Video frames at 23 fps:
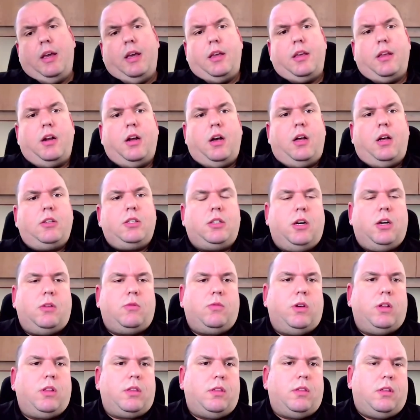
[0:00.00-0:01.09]
you know, I'll start
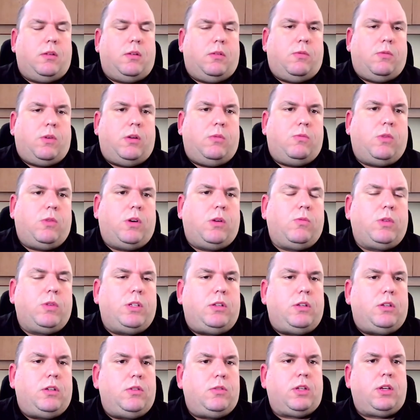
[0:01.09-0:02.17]
with the, what what we
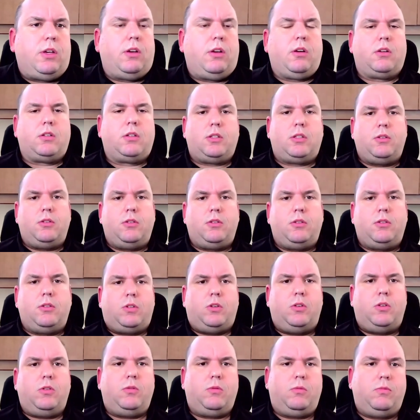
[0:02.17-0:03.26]
use here to
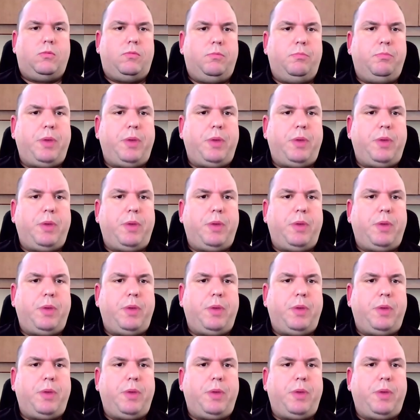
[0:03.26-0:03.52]
to